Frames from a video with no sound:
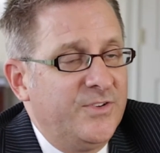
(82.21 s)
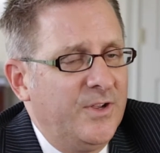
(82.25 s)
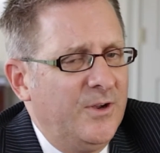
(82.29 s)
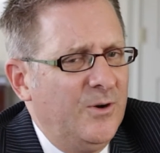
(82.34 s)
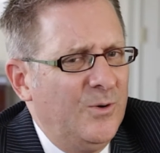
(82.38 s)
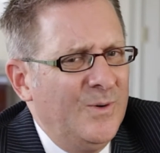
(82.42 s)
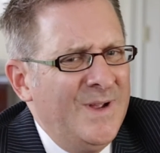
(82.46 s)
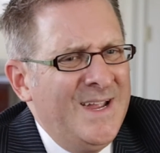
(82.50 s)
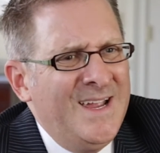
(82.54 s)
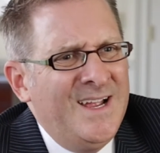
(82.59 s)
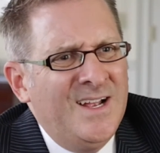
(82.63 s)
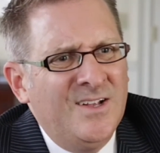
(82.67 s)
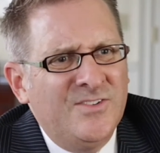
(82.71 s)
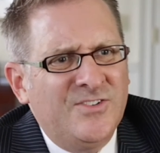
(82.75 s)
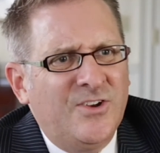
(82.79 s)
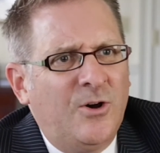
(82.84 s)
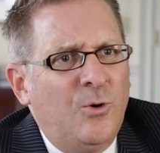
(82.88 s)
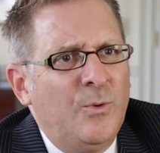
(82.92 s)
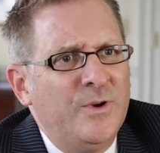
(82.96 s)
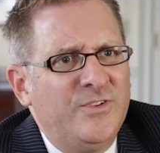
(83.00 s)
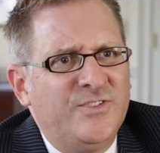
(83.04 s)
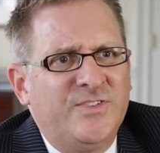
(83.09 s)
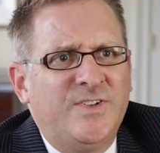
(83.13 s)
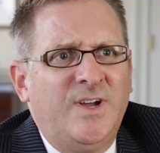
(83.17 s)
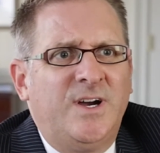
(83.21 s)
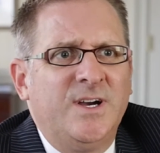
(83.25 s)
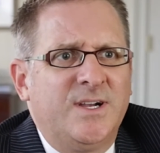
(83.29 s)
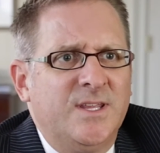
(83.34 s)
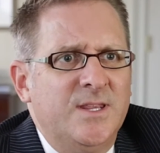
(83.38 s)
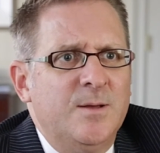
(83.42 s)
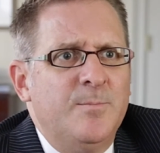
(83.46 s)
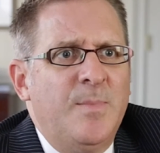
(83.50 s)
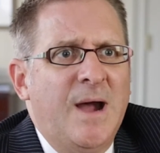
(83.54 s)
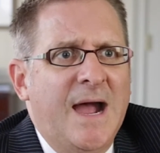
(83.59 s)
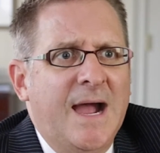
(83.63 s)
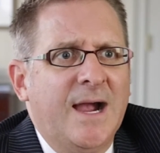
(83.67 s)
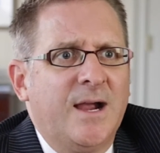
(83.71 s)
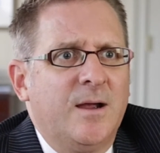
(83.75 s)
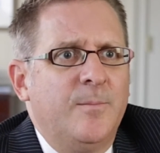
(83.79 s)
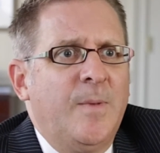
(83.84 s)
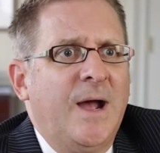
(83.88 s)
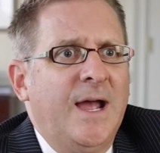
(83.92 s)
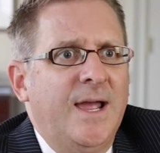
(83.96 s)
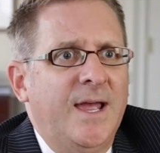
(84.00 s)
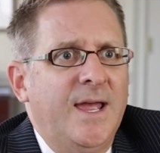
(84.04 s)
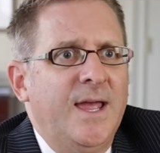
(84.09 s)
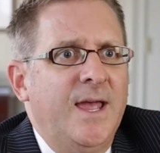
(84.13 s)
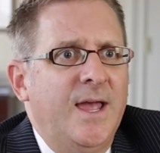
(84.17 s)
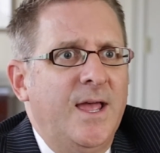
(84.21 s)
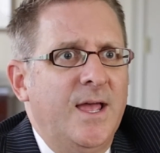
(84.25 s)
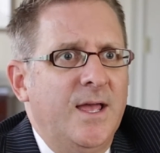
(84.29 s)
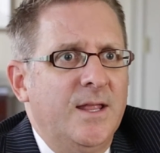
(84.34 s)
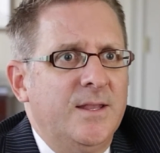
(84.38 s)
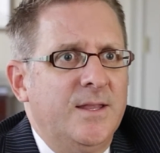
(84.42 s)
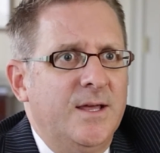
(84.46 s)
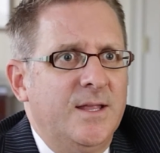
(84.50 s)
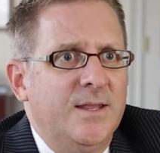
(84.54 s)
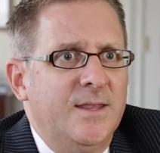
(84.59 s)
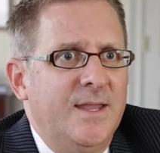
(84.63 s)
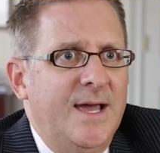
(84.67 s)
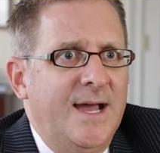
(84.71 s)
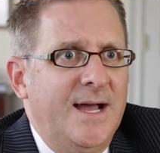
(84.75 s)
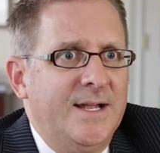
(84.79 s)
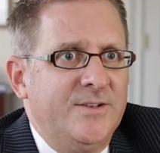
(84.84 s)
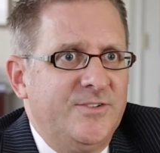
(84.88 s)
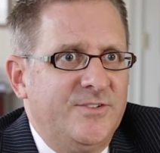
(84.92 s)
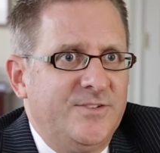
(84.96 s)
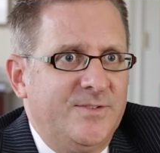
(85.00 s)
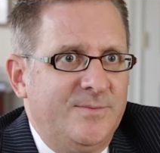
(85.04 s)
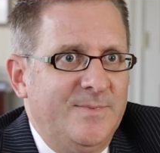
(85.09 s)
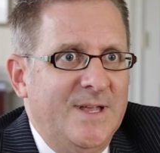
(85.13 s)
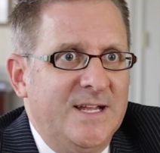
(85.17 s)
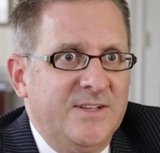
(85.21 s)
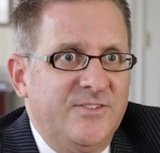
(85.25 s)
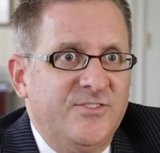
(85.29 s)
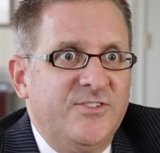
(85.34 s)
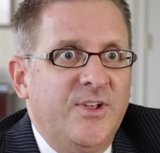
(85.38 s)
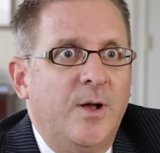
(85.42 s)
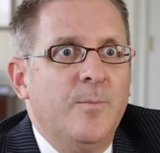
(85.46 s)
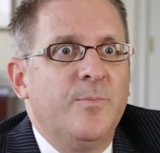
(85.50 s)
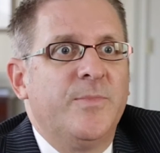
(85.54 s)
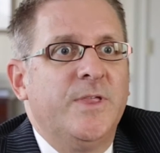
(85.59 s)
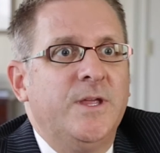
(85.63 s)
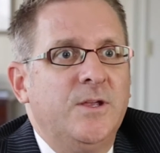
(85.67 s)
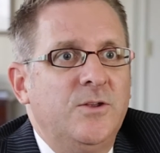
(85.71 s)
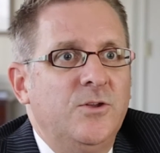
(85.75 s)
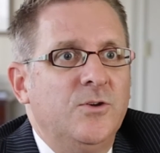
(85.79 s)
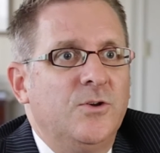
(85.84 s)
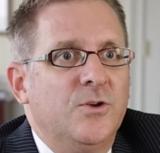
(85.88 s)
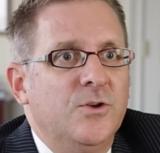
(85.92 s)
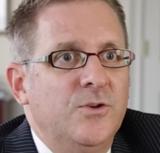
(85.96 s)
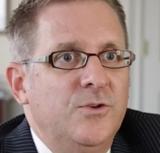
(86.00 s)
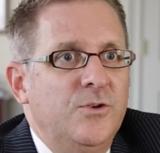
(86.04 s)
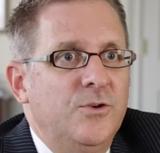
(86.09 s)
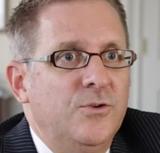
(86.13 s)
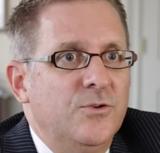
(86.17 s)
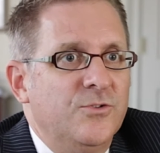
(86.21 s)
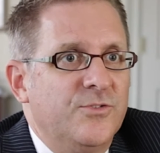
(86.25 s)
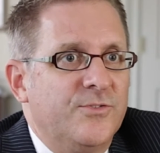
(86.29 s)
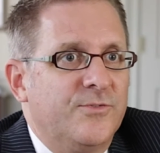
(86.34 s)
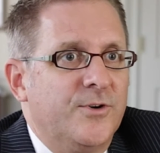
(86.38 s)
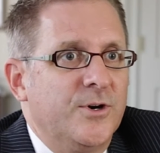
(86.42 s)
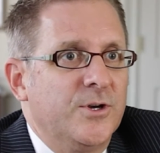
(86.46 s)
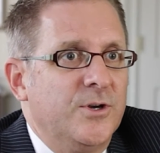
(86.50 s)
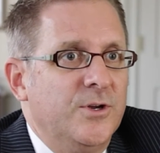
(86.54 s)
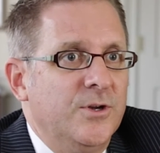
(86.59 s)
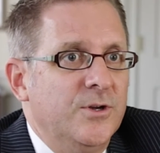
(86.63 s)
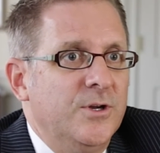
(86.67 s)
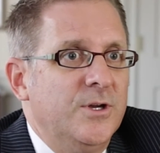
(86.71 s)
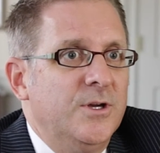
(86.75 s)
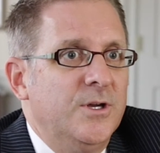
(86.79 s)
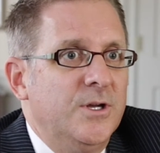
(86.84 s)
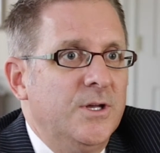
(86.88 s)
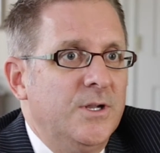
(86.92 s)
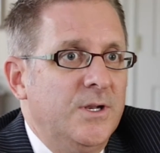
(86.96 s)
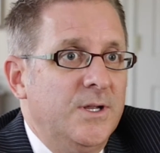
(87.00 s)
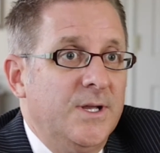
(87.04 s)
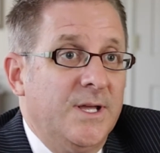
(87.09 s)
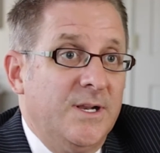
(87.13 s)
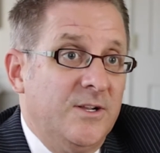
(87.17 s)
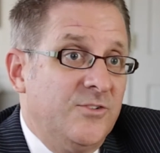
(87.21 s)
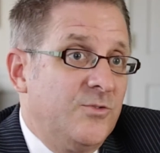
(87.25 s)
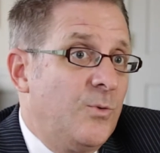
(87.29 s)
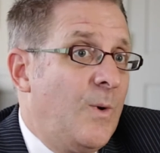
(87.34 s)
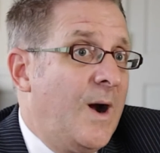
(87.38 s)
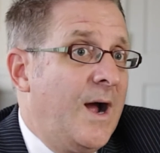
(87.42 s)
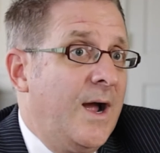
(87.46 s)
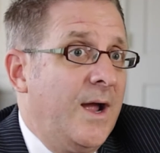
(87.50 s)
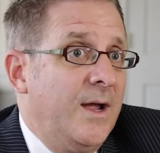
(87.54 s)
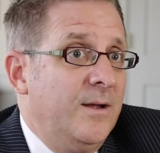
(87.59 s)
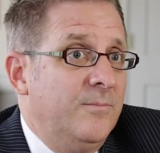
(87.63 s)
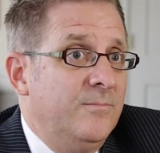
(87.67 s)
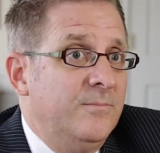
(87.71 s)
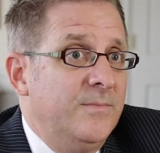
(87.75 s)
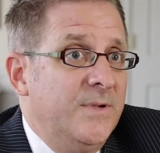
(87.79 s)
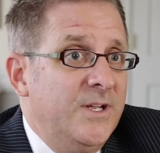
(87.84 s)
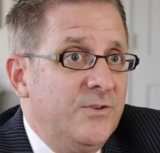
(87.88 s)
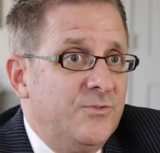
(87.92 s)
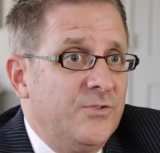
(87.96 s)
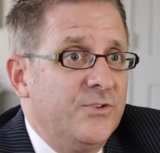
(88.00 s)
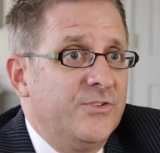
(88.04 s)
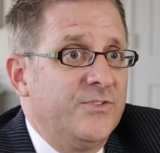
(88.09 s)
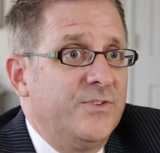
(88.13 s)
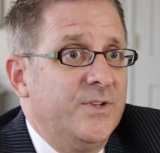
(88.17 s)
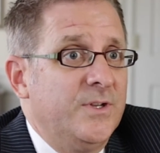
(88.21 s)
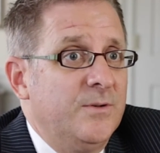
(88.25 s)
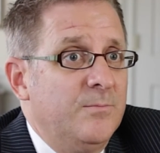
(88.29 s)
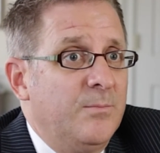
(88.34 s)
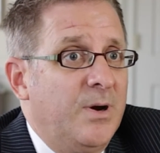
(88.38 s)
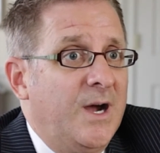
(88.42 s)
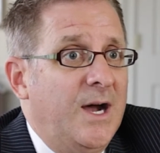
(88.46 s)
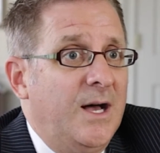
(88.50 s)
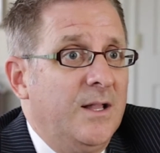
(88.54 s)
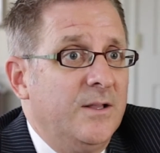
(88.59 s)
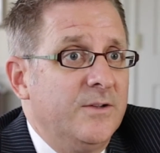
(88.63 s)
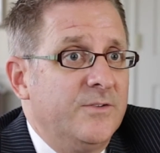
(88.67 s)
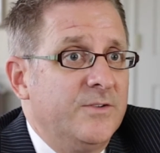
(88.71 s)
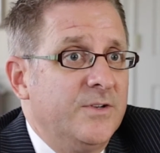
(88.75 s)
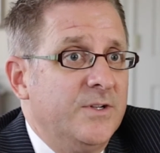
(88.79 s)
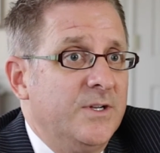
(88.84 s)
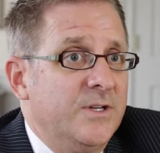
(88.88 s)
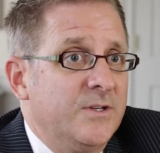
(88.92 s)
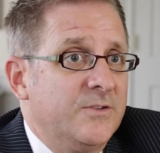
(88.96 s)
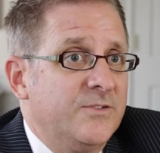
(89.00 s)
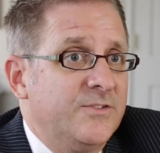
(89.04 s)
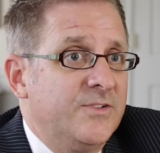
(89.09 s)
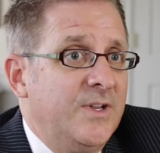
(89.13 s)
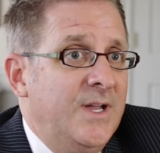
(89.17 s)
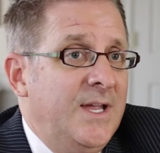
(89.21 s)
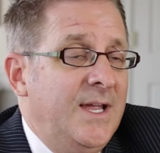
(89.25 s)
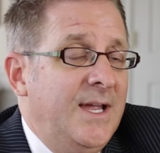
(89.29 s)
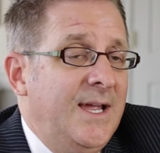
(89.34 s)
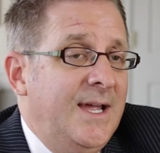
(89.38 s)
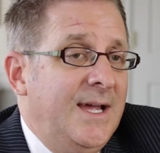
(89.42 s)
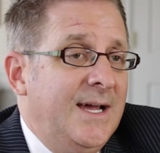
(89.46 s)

So it's always stuck in the back of my head that that's something you could use for good, and it's why I'm interested in politics.